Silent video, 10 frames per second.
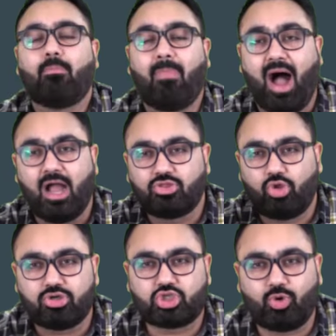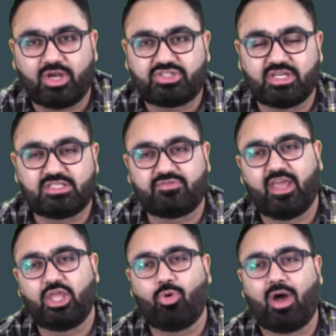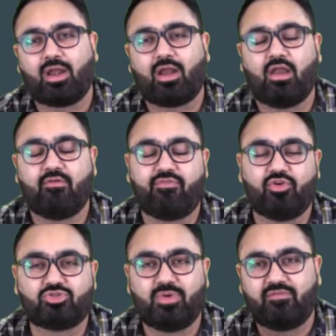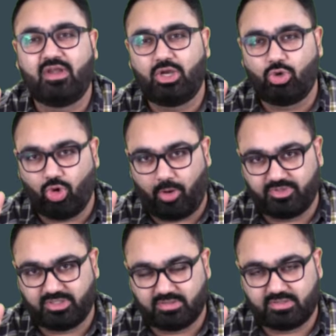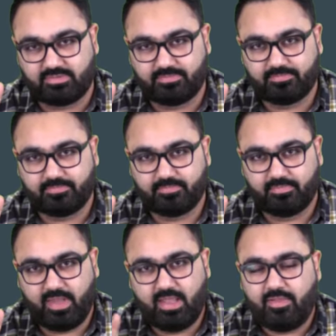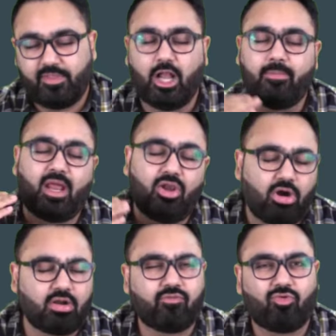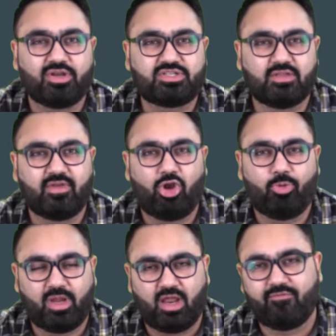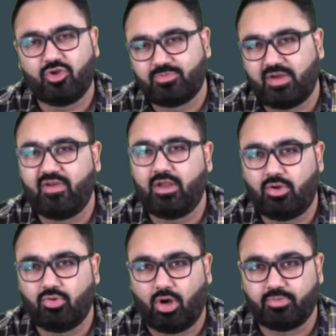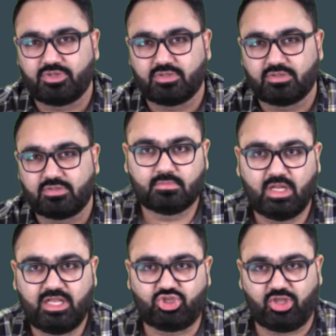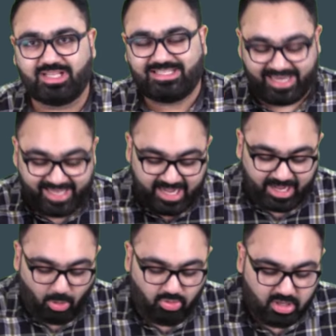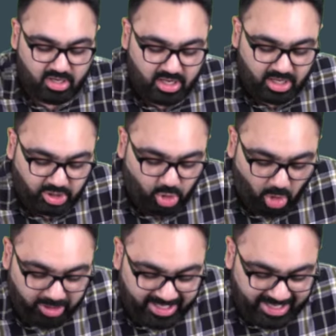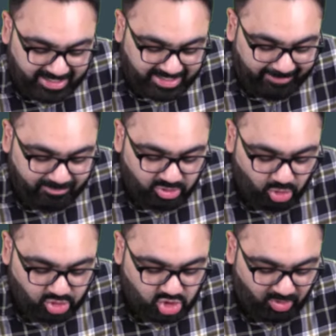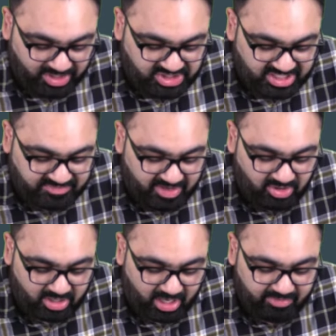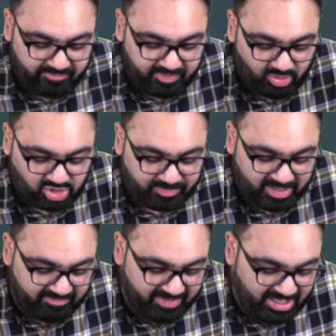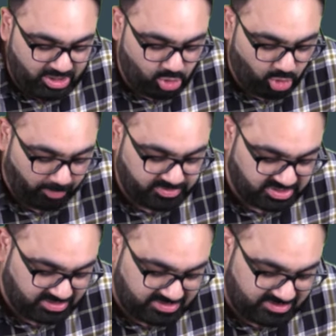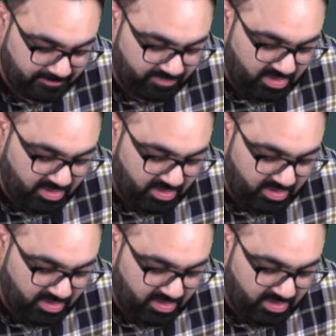mark those questions where you are confused between two options. There will be a lot of questions where you will be confused between two options. So in the second round, you only attempt those questions where you are confused between two options,